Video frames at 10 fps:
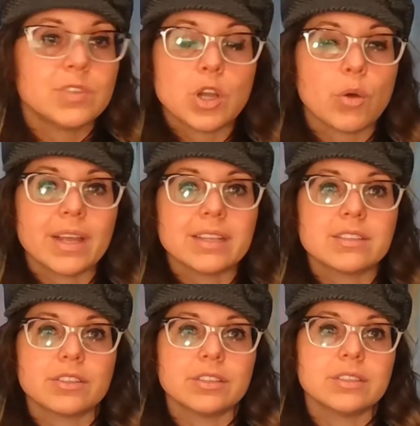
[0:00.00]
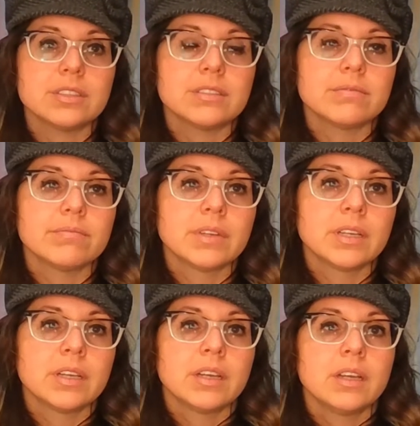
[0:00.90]
no answers.
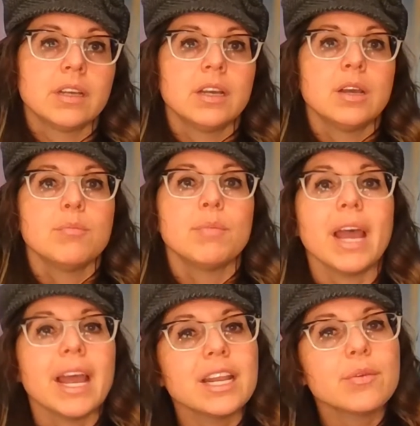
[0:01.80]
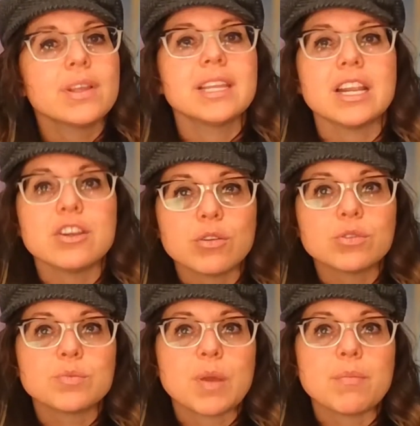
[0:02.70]
But anyone that
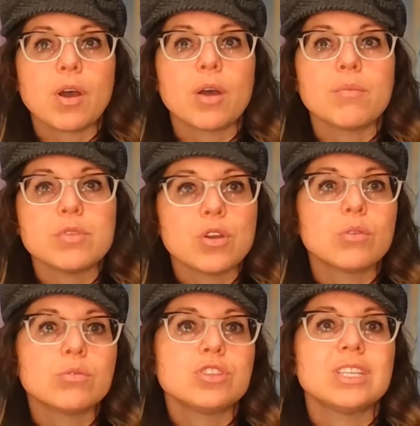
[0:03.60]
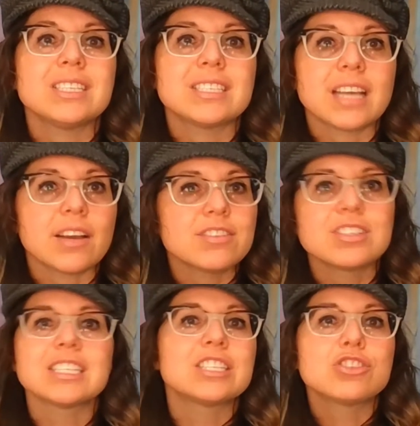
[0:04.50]
knows my mom knows she is
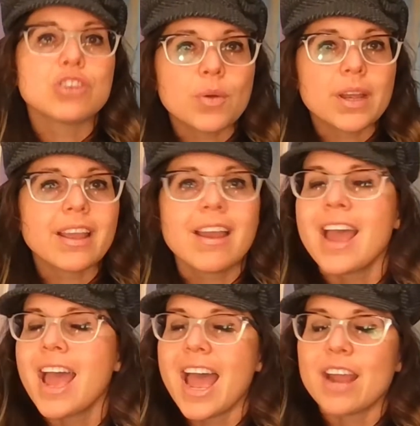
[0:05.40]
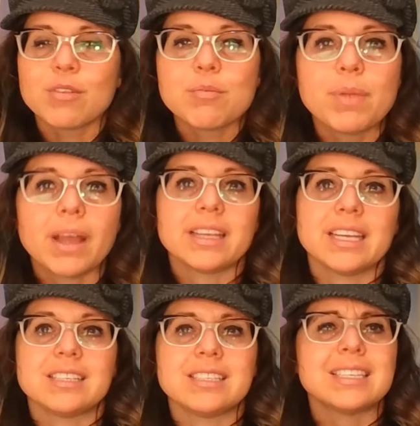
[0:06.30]
savagely stoic and rebellious.